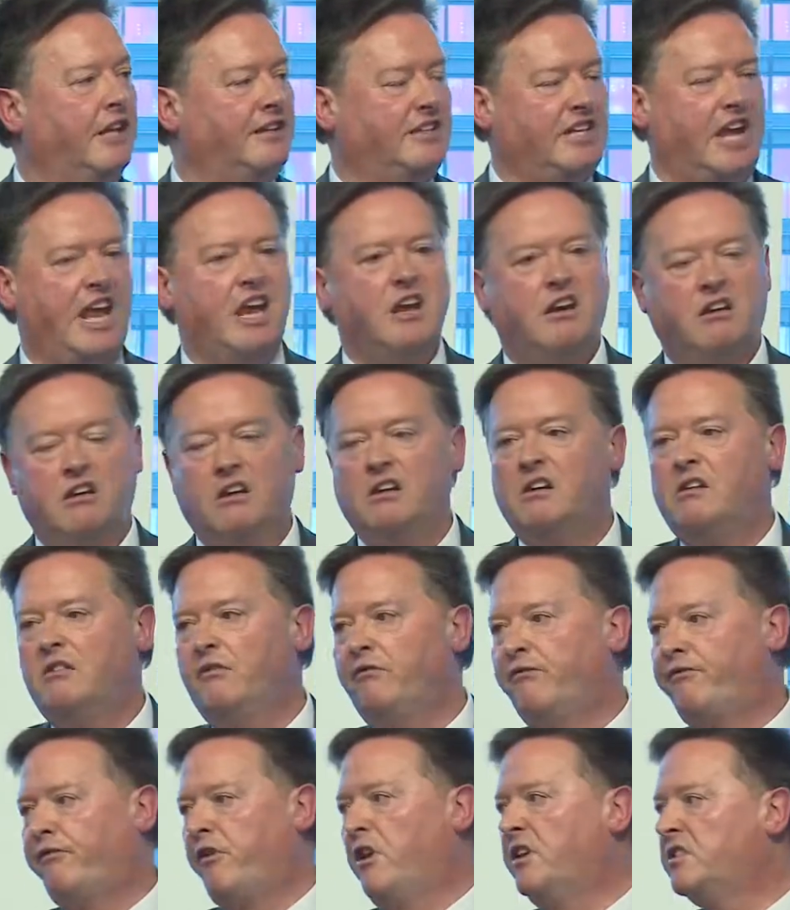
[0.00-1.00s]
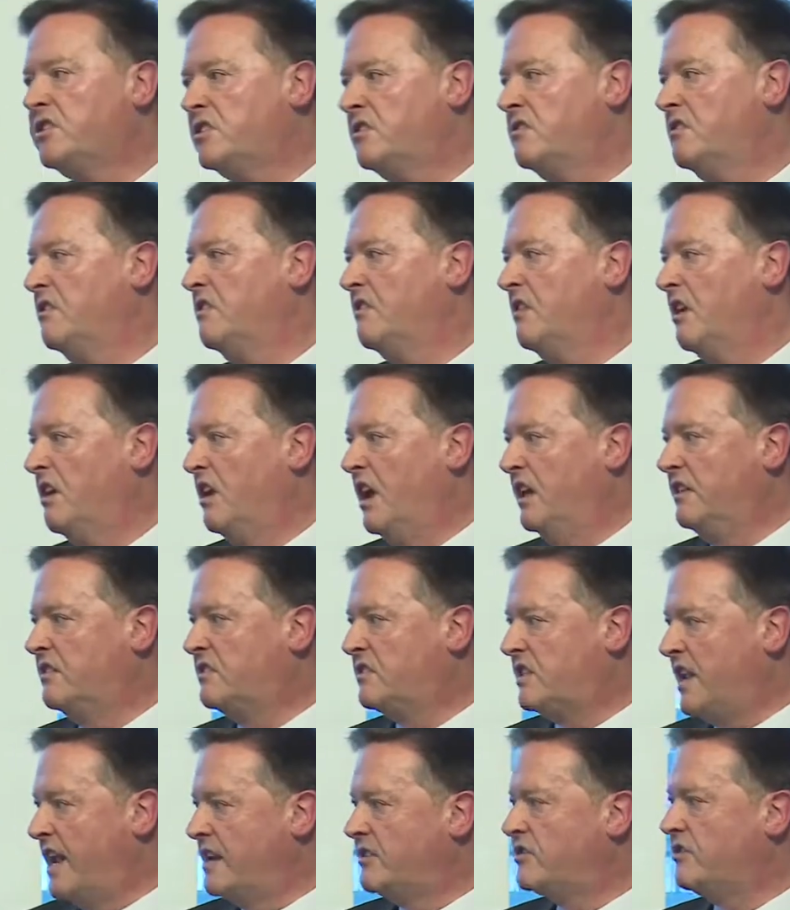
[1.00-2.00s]
take front and
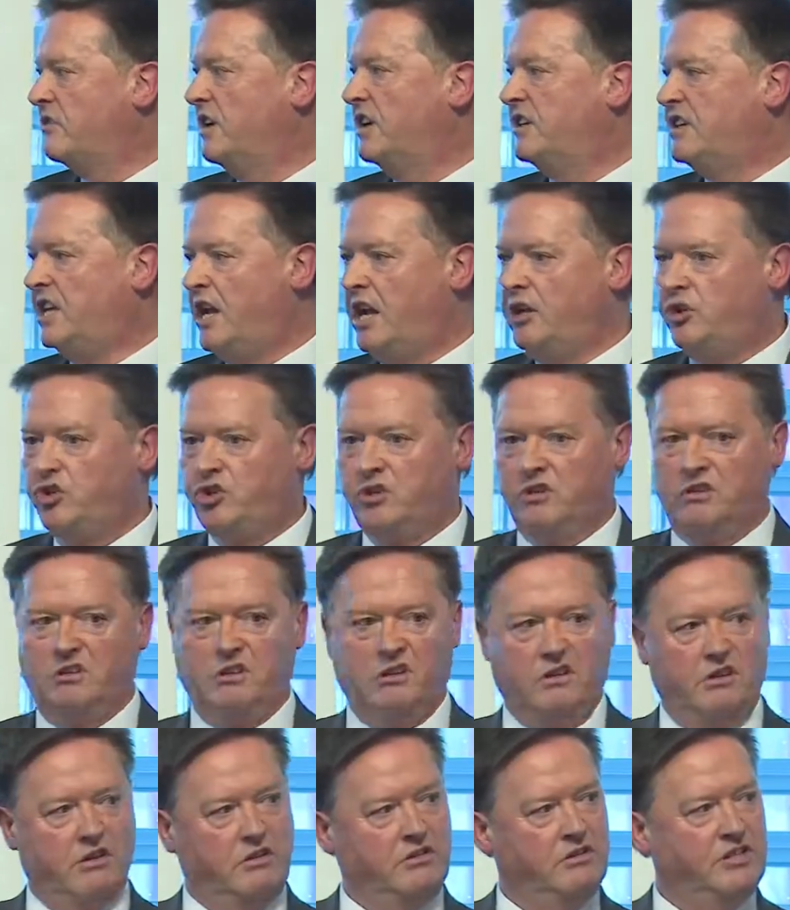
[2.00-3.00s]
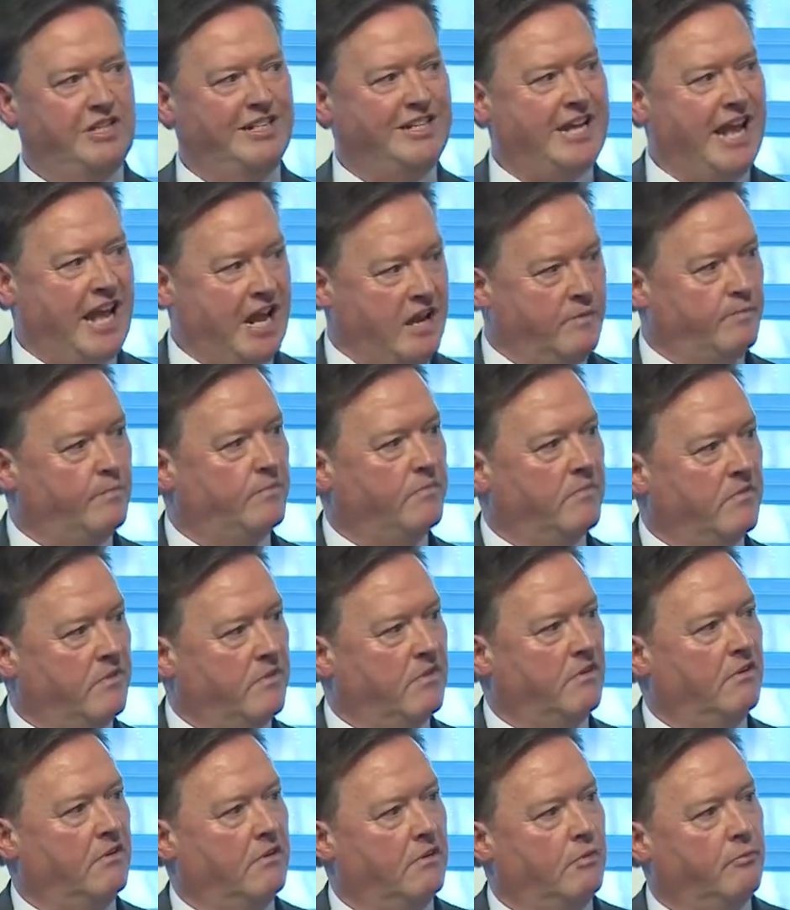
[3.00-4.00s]
center attention today.
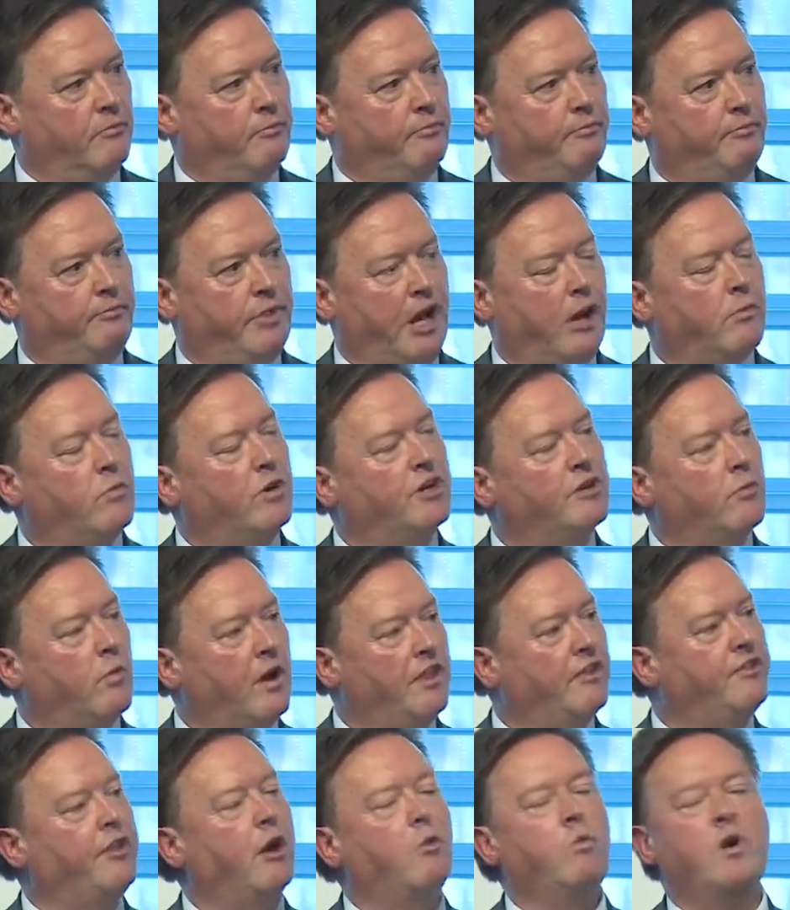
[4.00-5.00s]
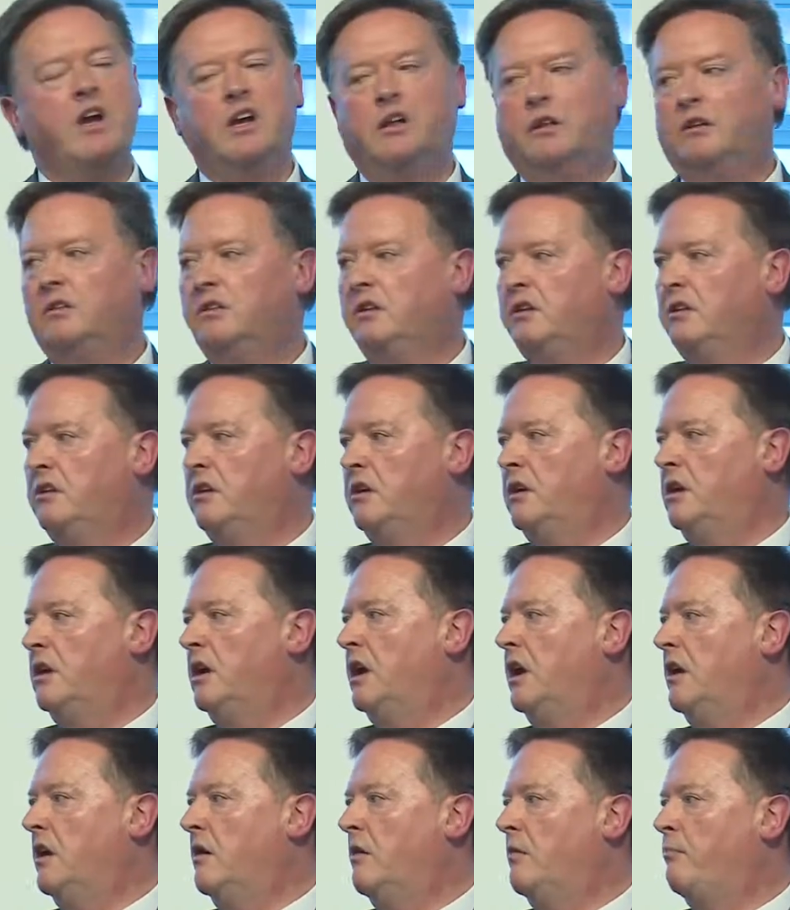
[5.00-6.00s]
But I wonder whether they will
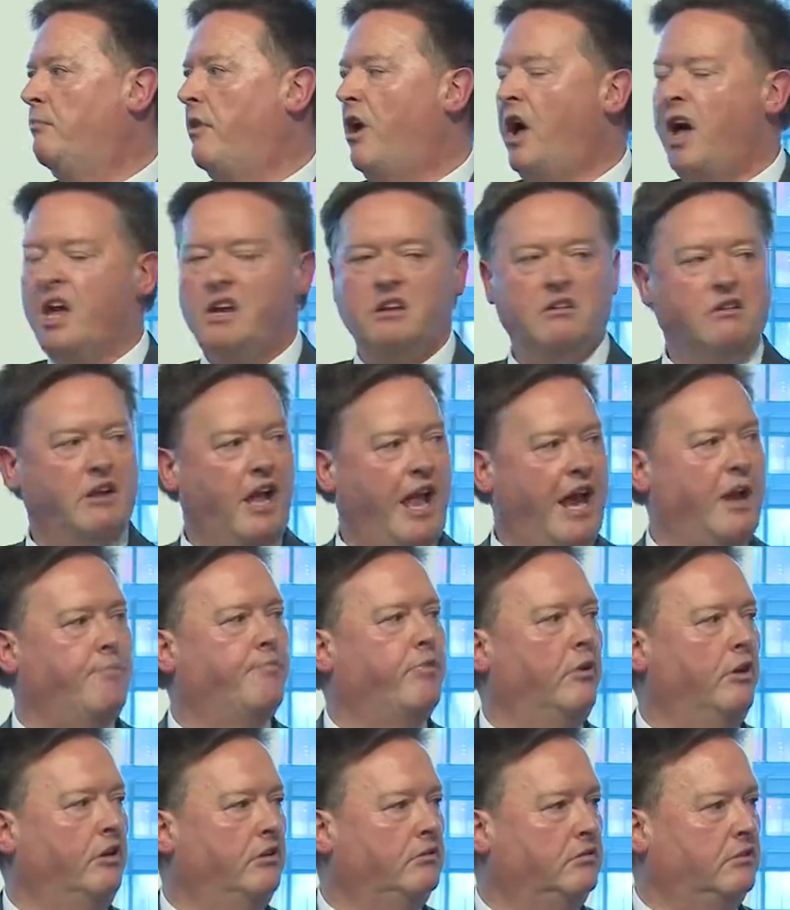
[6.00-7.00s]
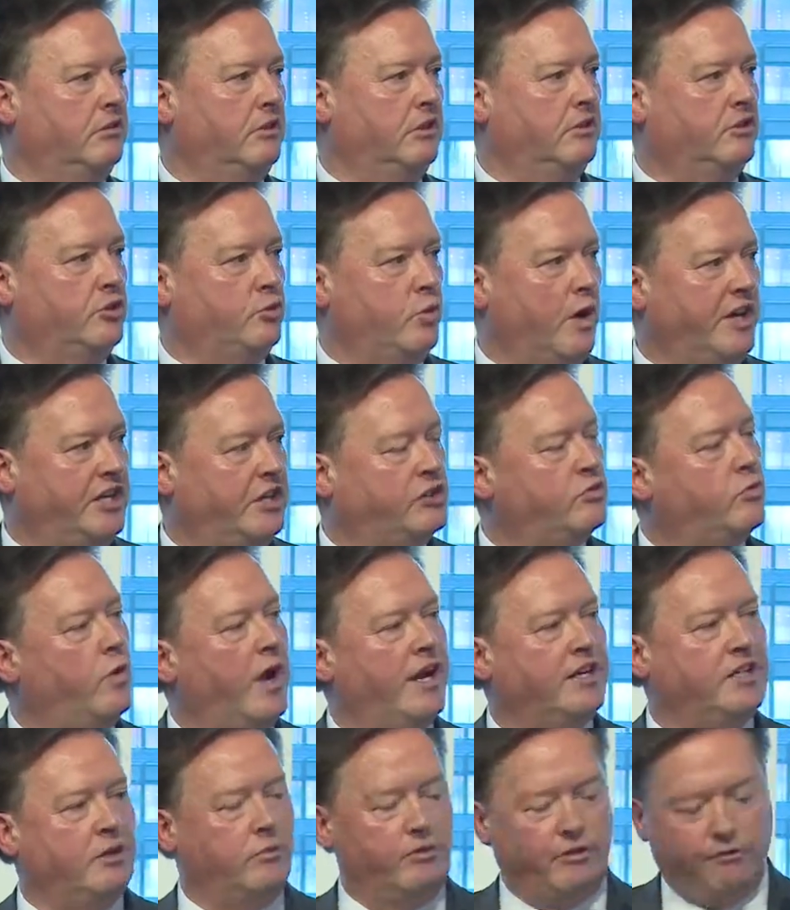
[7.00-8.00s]
by April
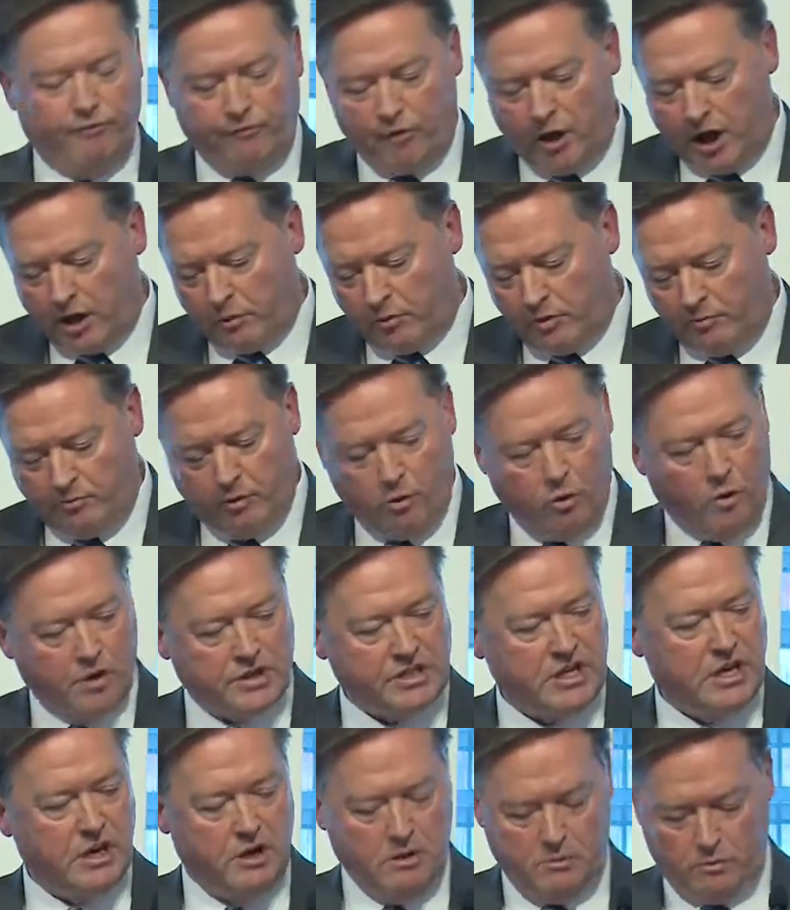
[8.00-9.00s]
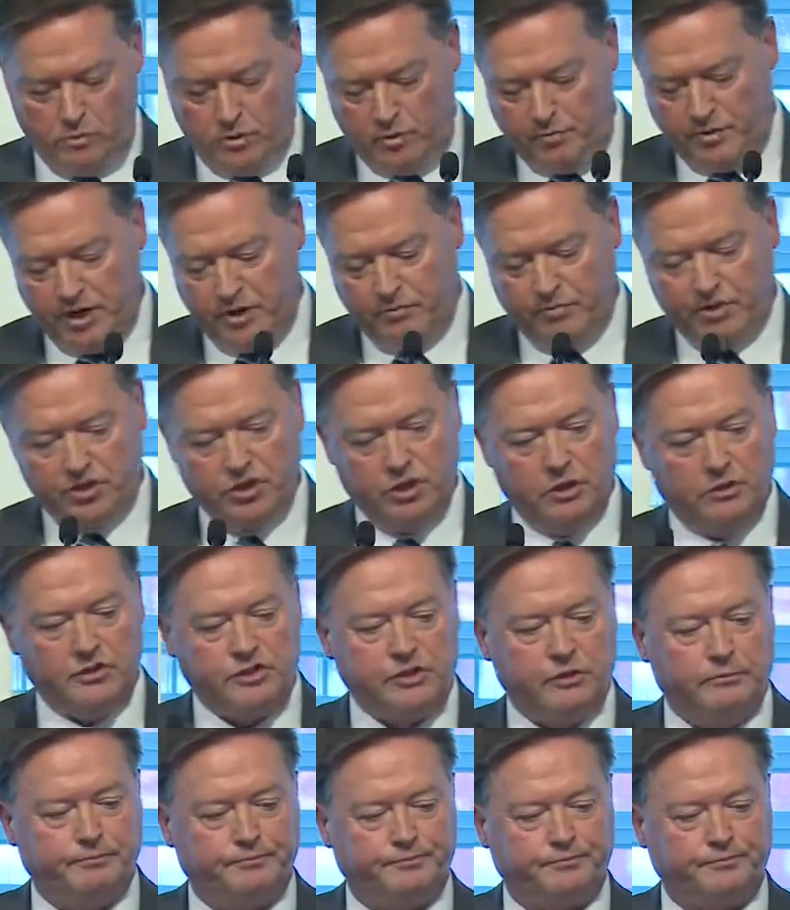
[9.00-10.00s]
2020, when the final report will be produced.